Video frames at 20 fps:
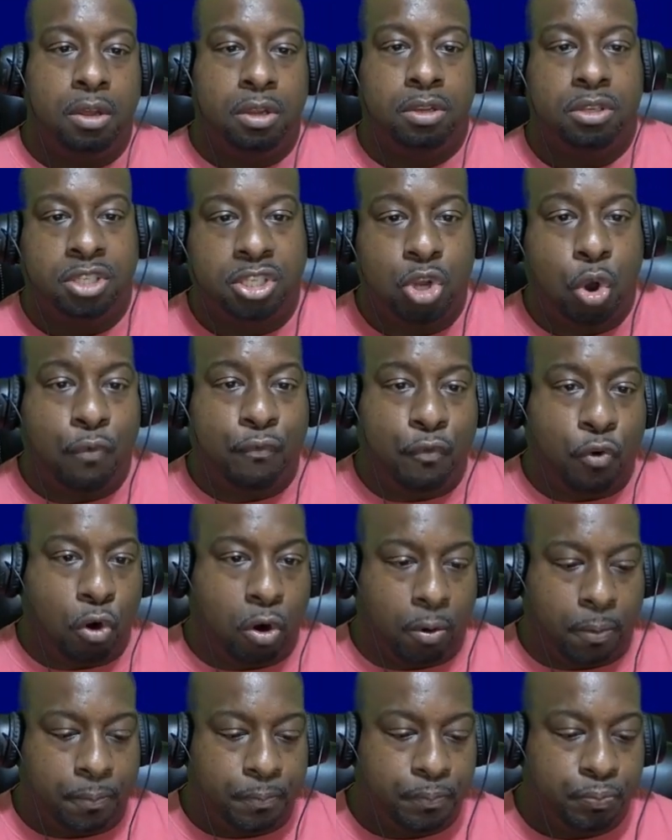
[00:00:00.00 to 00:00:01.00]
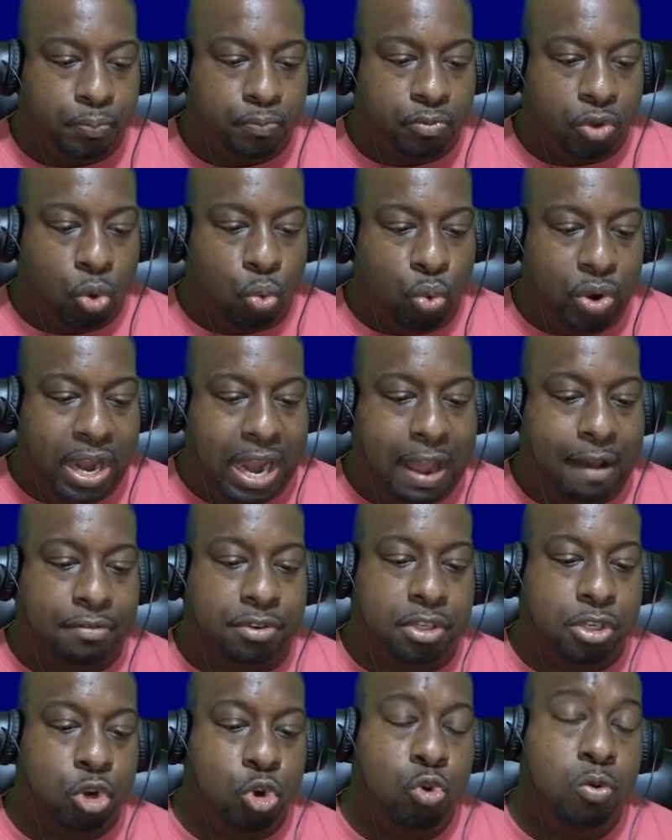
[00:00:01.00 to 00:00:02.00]
So far, we have
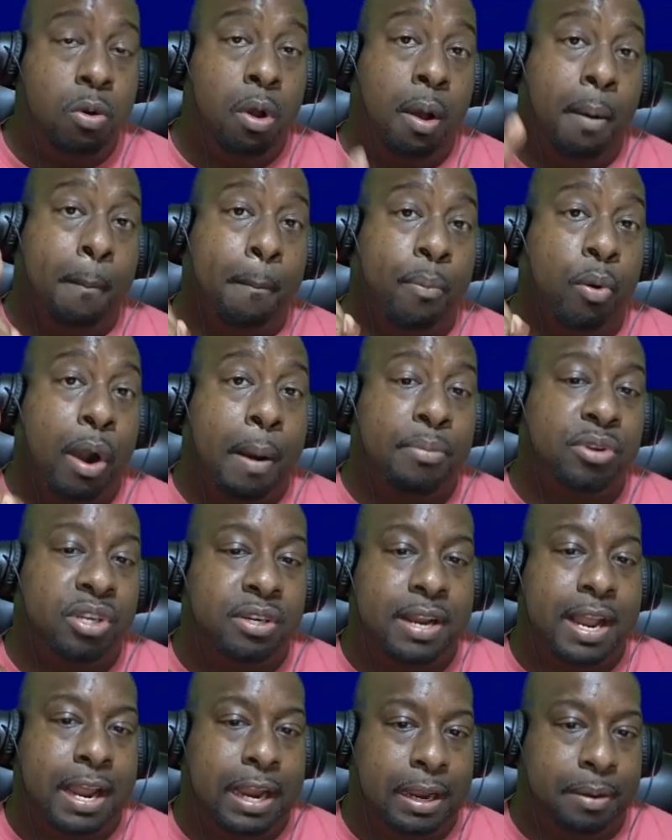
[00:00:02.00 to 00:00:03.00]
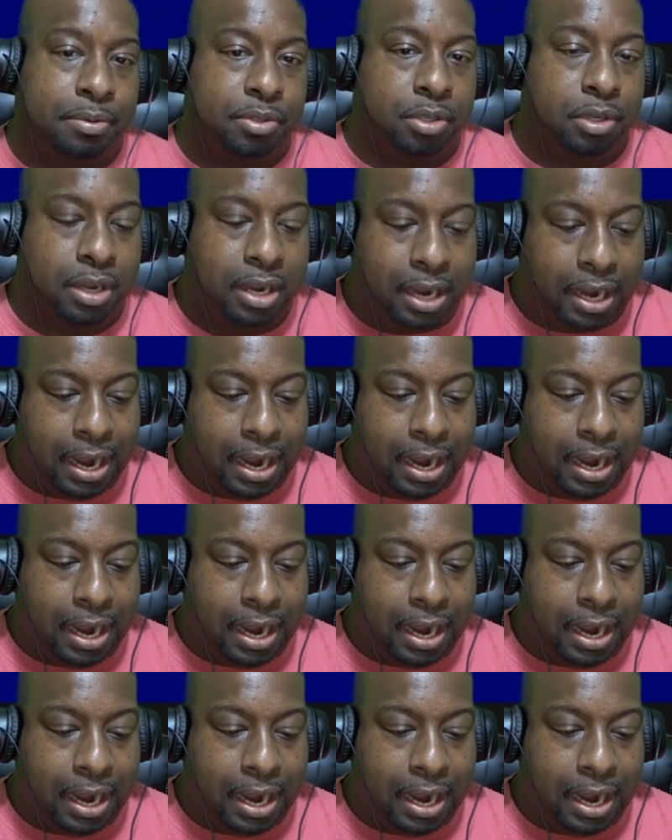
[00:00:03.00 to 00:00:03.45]
two parameter names.